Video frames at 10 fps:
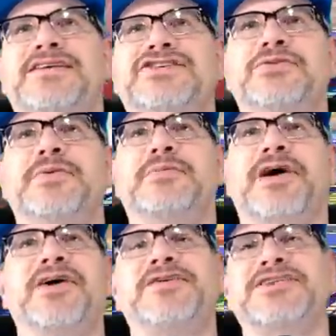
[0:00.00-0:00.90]
Super
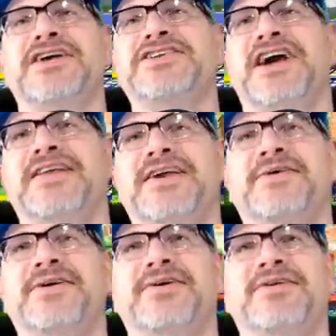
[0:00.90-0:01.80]
Mario Sunshine.
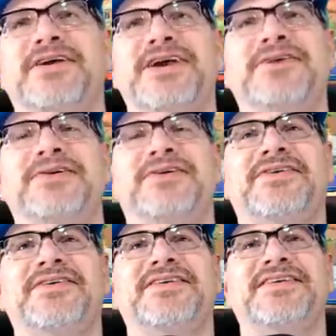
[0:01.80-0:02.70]
There we go. There we go.
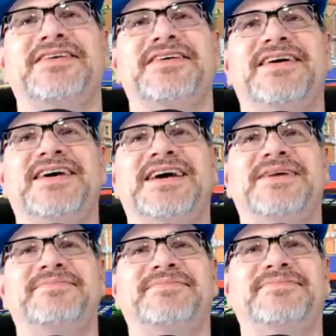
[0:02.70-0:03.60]

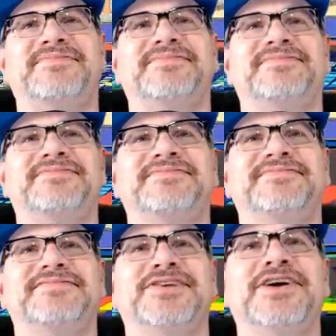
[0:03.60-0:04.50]
Uh,
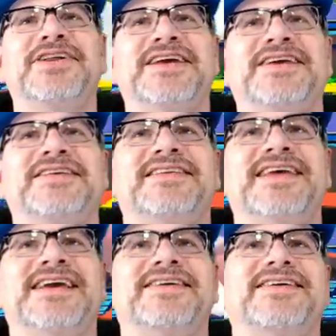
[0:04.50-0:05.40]
really,
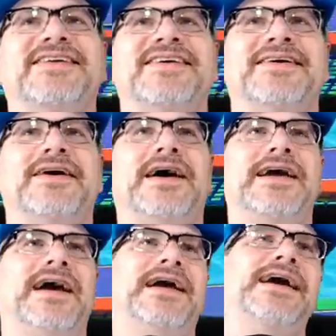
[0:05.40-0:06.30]
like
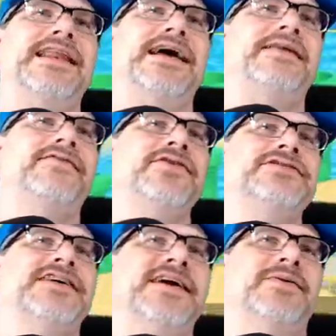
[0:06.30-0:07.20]
I, I got a lot of
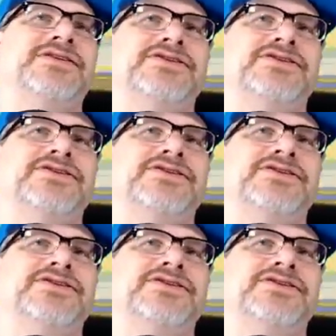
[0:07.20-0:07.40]
views on that